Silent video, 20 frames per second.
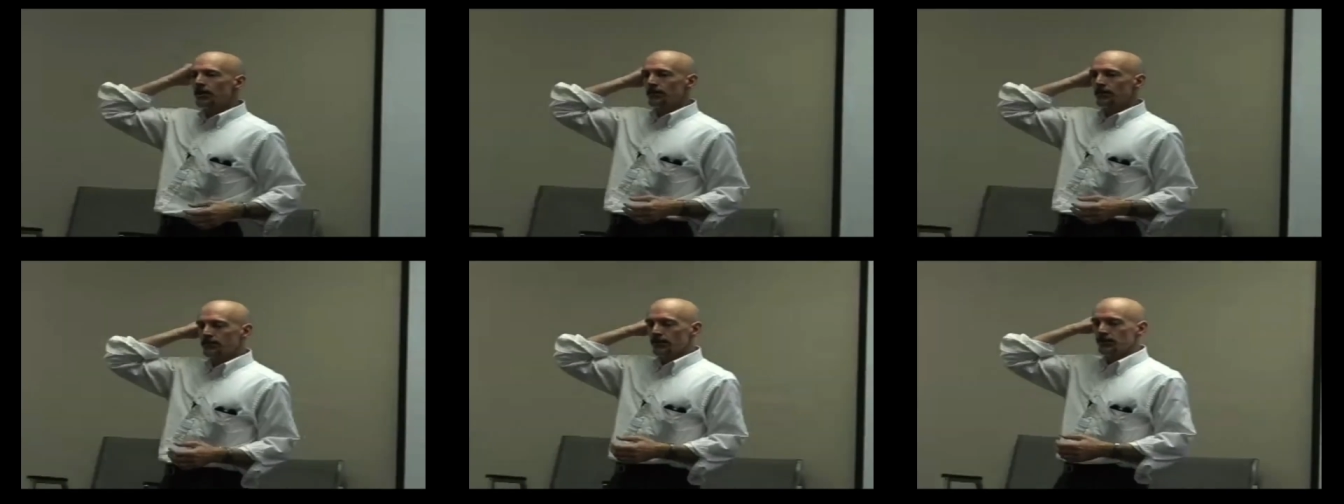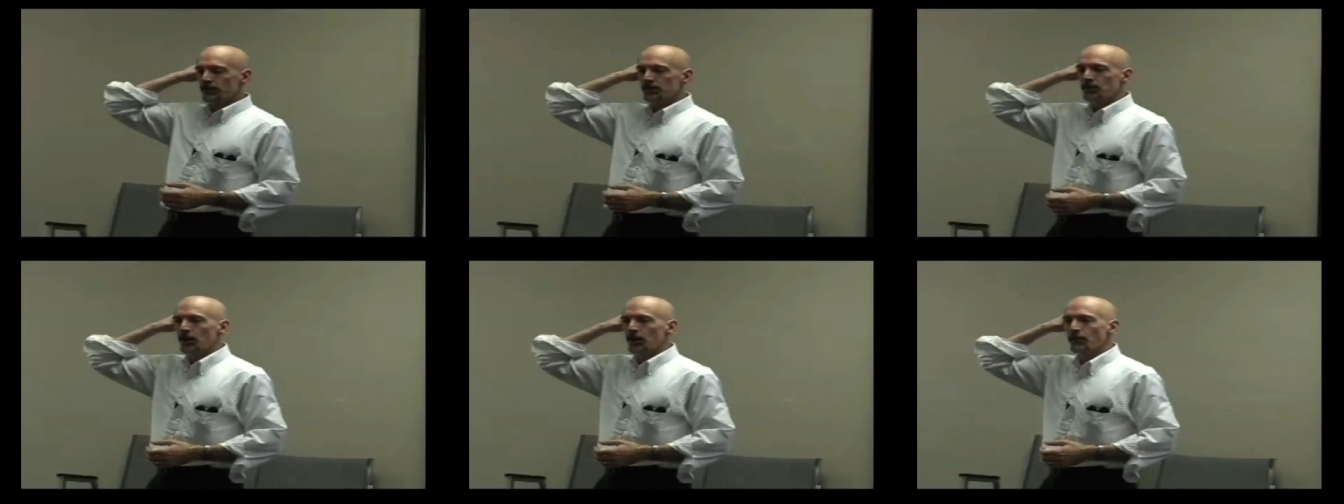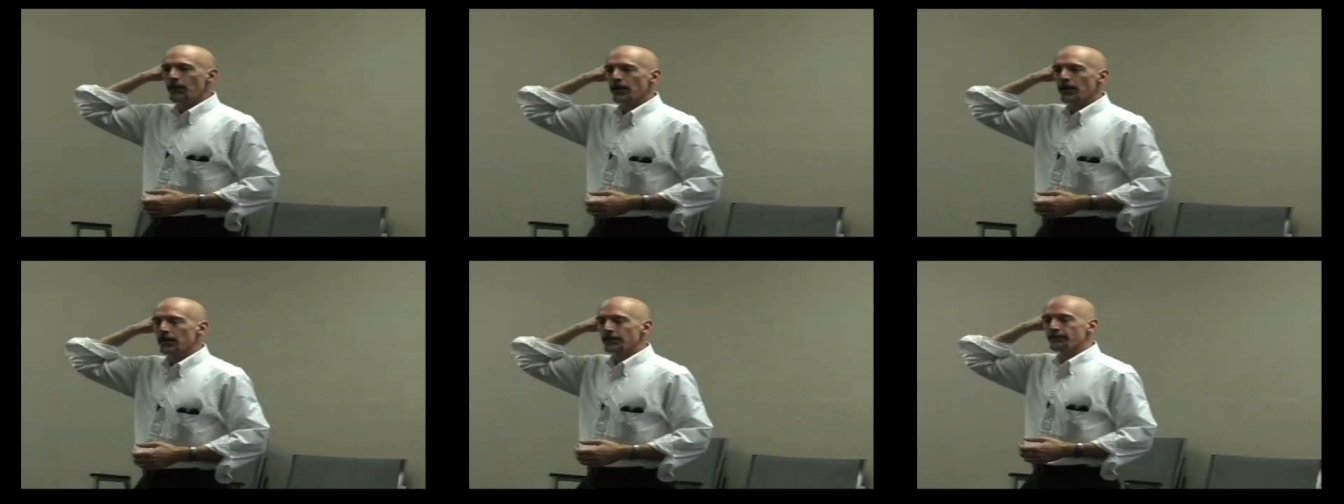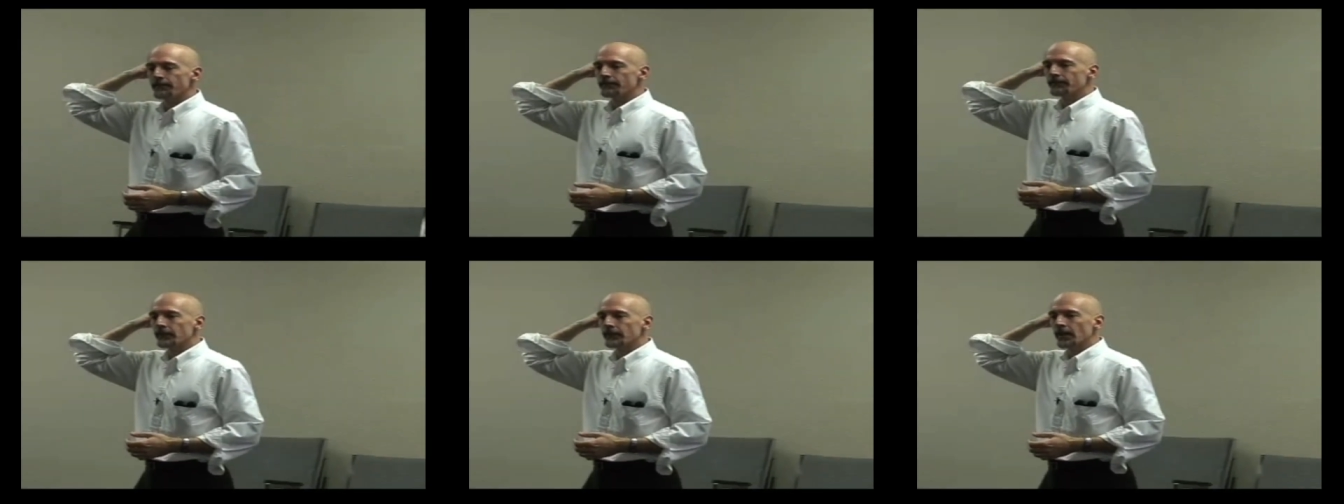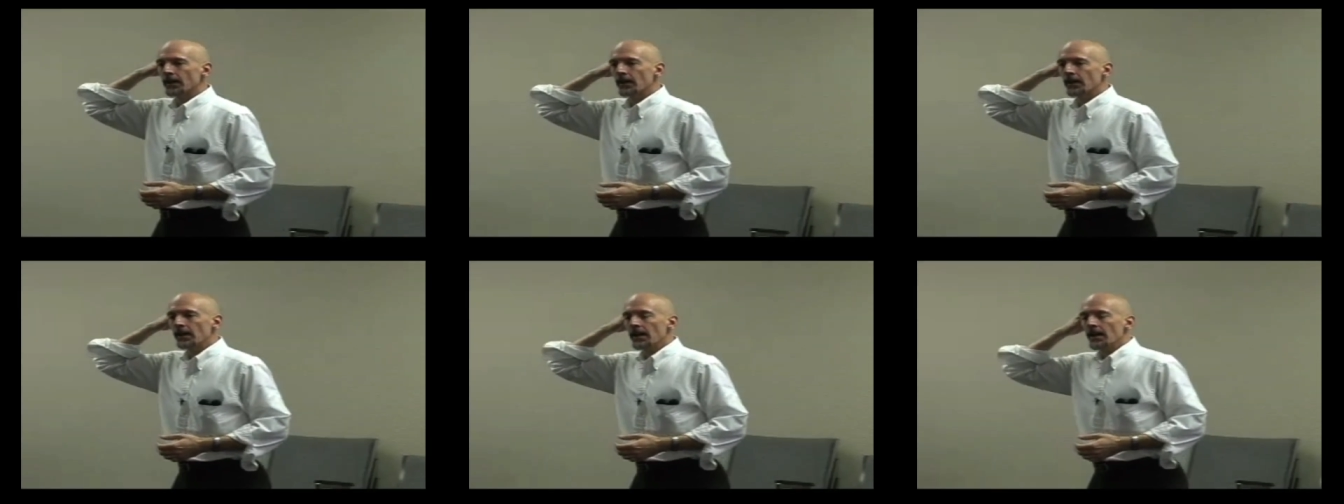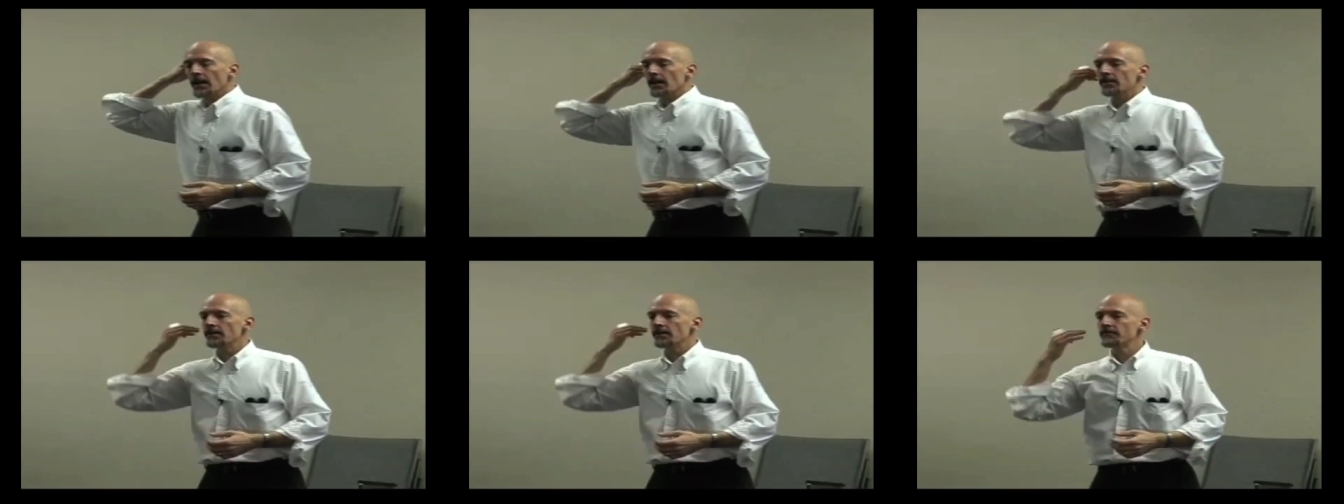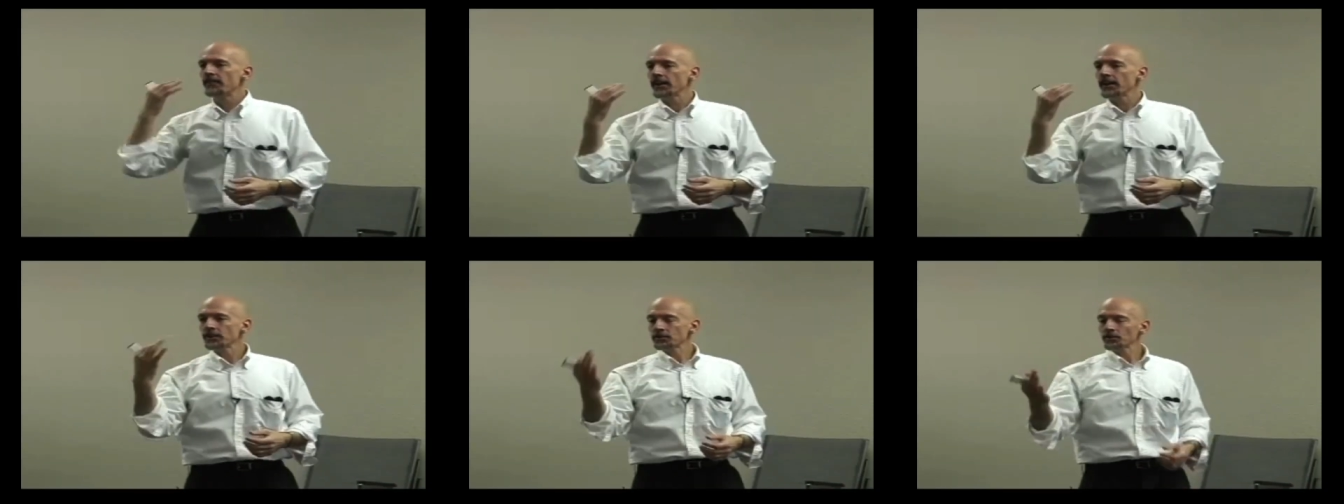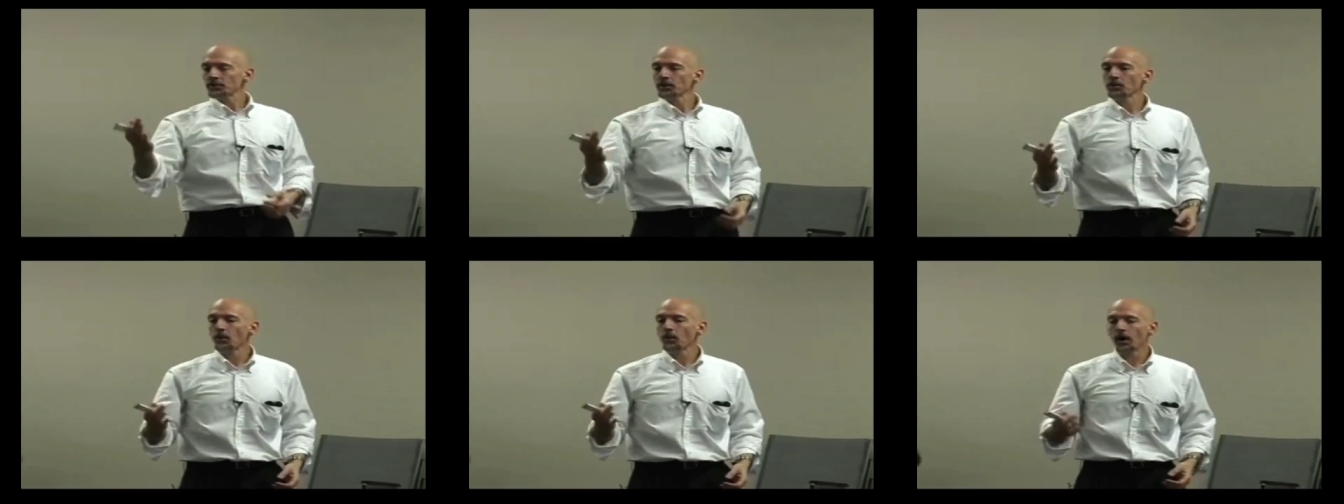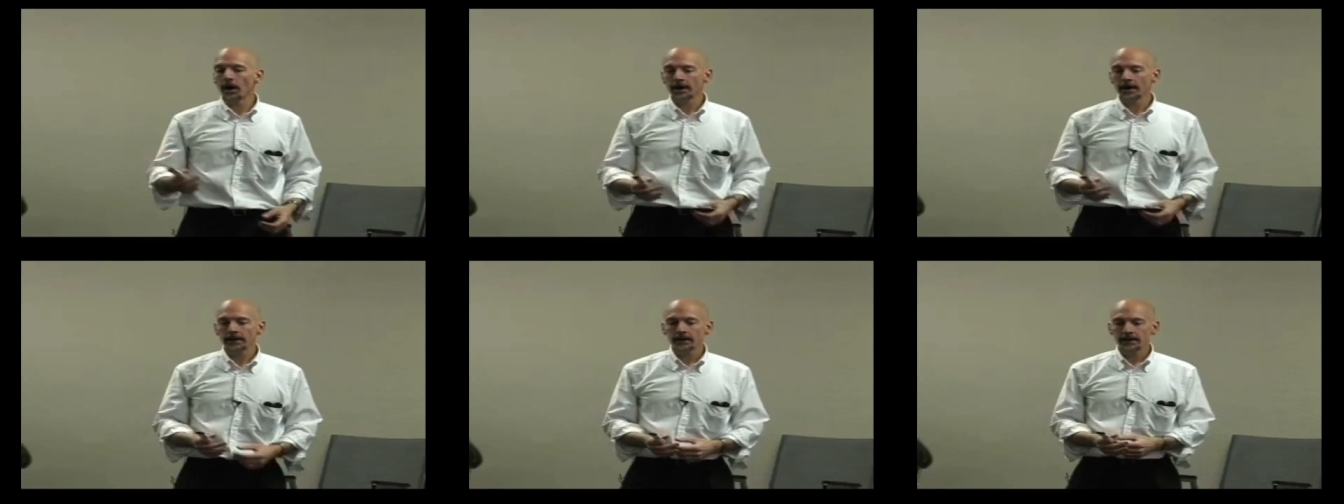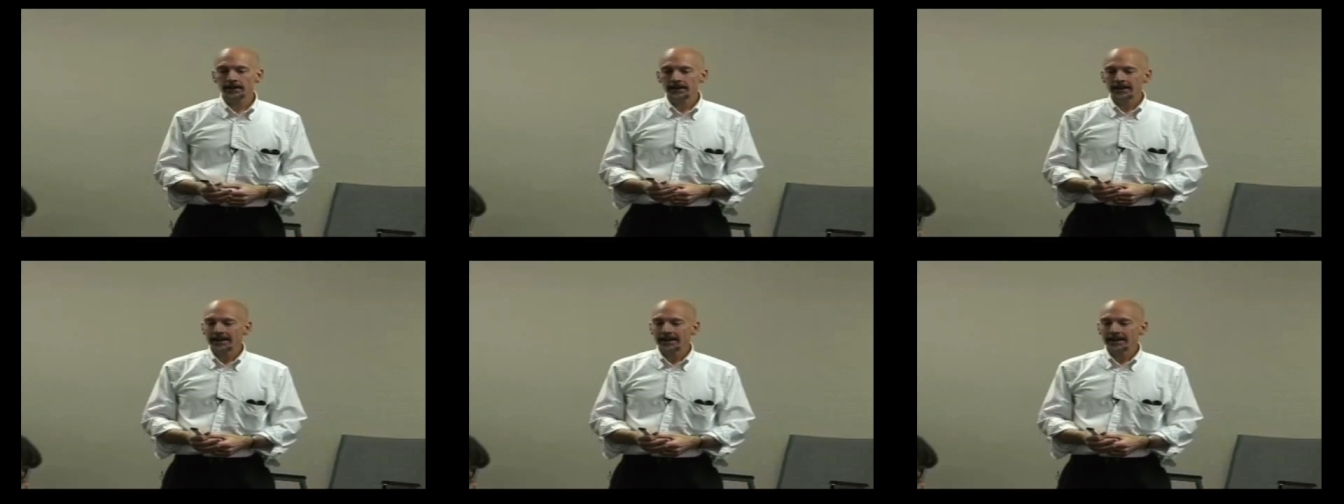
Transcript: it up to the cerebellum. The ventral one